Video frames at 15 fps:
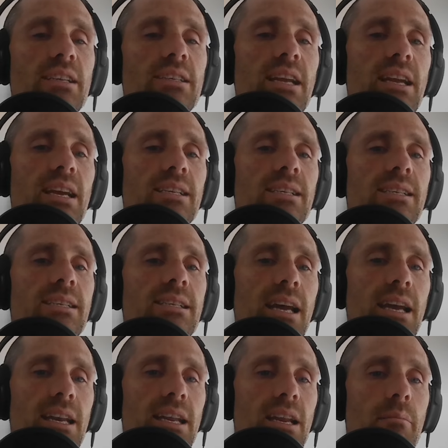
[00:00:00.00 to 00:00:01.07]
to stay
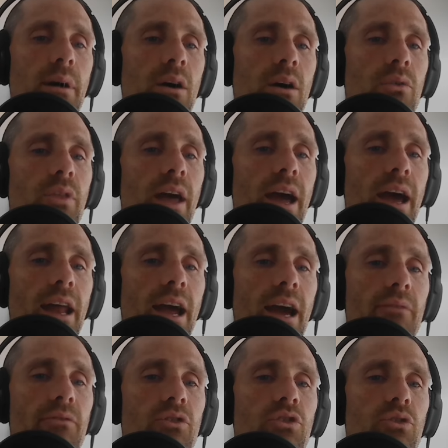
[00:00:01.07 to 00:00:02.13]
excited about that
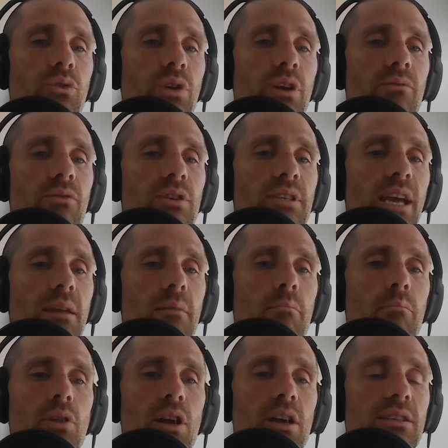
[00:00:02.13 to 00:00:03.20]
after doing it for
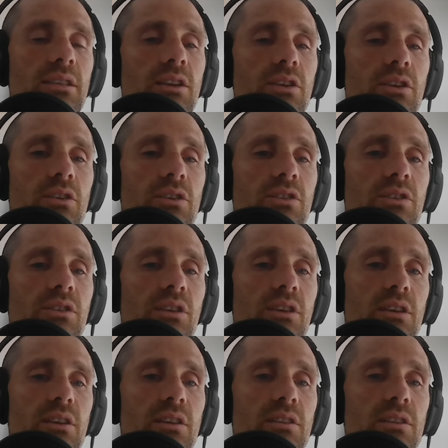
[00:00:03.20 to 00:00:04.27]
10 plus years
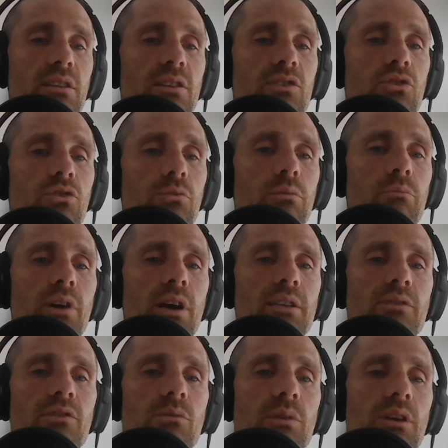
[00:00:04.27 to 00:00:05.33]
is is super
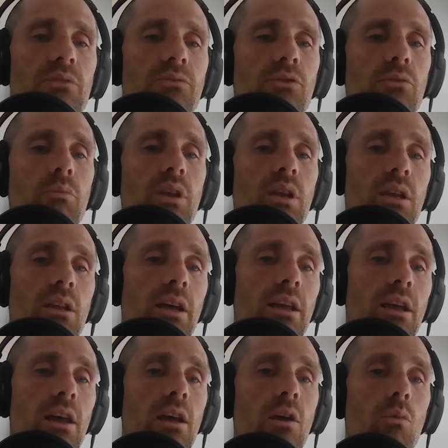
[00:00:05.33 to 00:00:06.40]
impressive to me because for me,
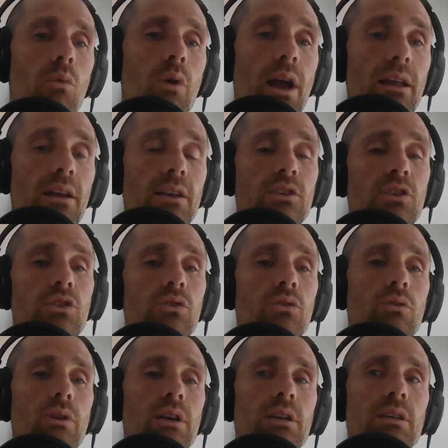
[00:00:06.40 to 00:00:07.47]
like what I like to
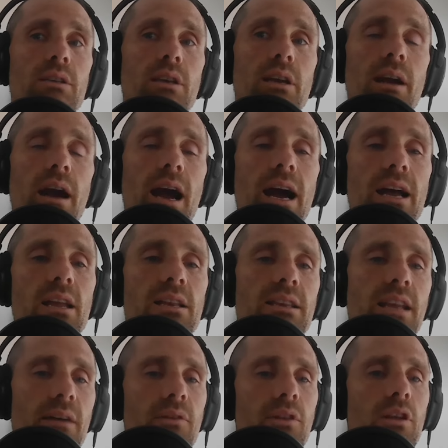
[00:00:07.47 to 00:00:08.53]
do is like I
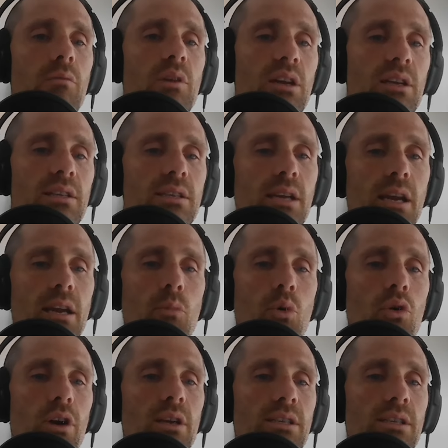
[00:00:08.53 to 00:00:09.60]
definitely am an excite
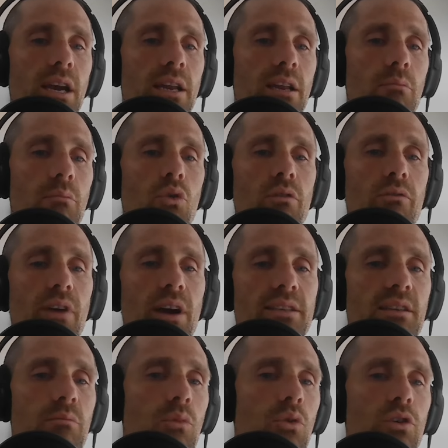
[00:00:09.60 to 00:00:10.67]
more excited, more
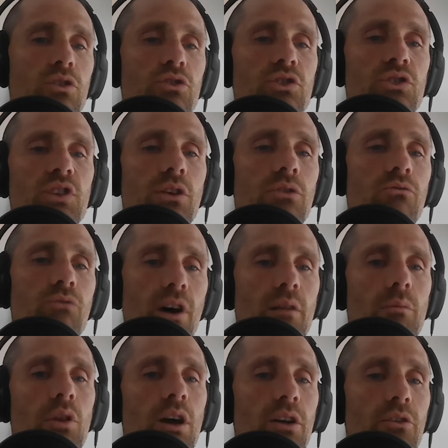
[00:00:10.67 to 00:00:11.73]
invested, more interested in
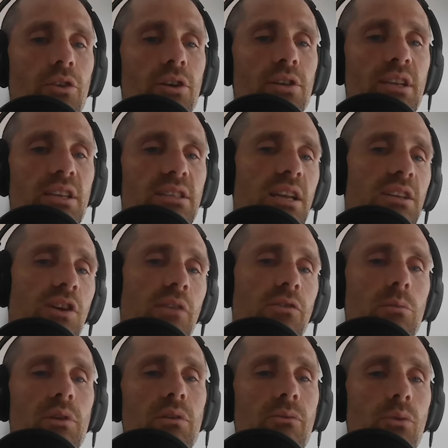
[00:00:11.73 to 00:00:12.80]
runnable hundreds. It doesn't necessarily have
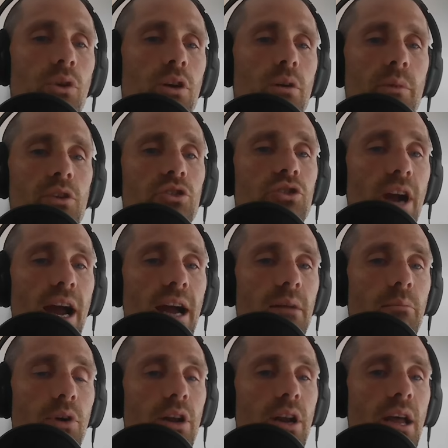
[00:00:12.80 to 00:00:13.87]
to be 400 meter
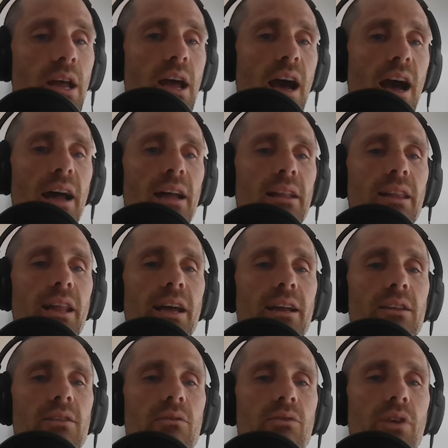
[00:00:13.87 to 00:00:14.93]
track, but I
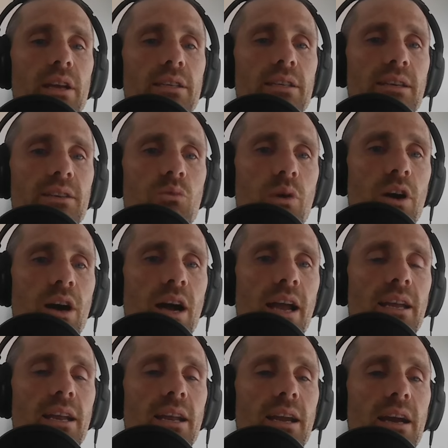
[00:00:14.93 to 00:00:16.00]
like the races where I
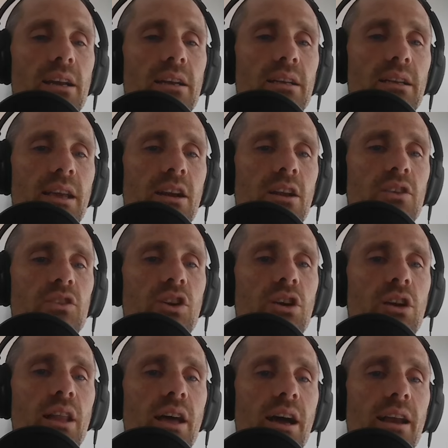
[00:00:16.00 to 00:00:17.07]
can kind of get on the
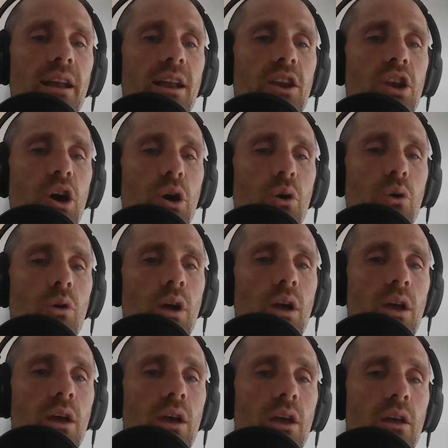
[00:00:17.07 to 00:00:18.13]
starting line and know
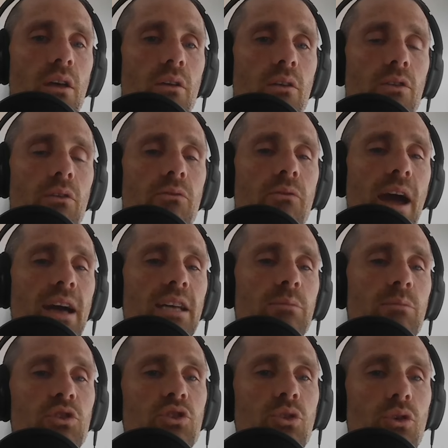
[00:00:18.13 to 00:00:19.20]
the
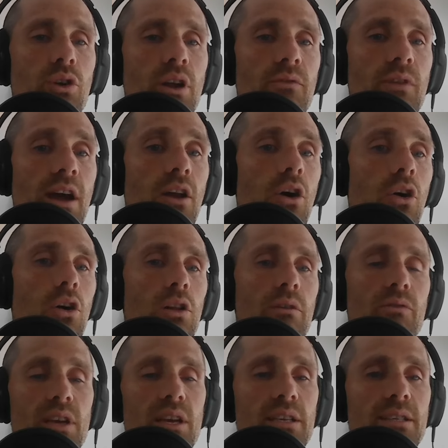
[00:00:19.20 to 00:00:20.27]
vast majority, if not all
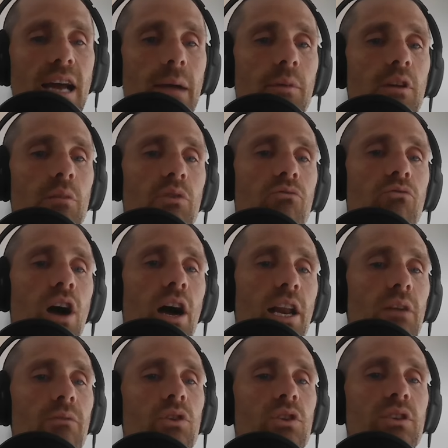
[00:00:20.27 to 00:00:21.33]
of this, I'm going to be
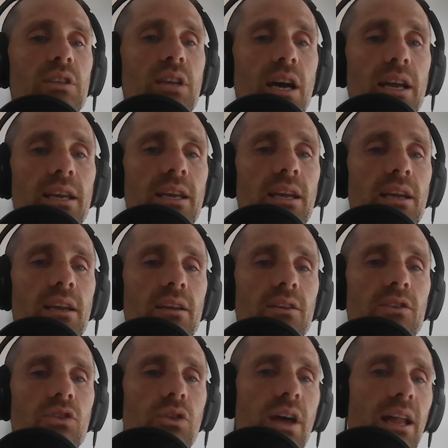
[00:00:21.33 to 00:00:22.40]
running versus hiking.
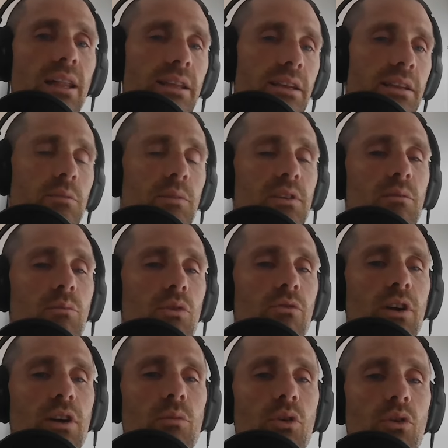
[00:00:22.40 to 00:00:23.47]
So that leads me to more
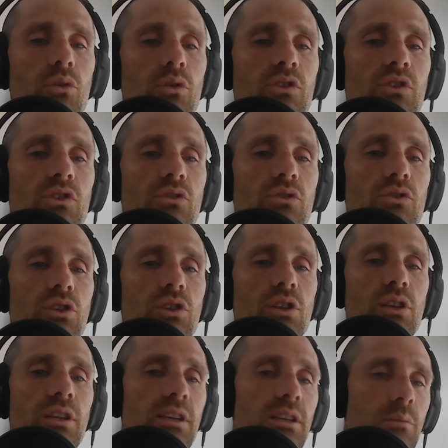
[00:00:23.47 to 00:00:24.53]
runnable courses. Usually
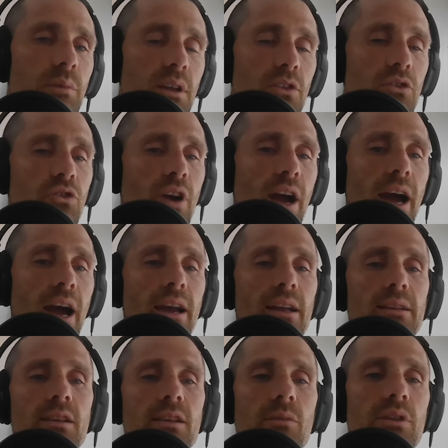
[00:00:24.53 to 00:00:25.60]
it leads me to the track
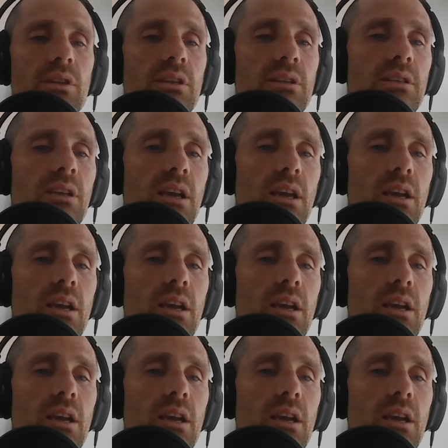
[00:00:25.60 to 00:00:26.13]
and some of these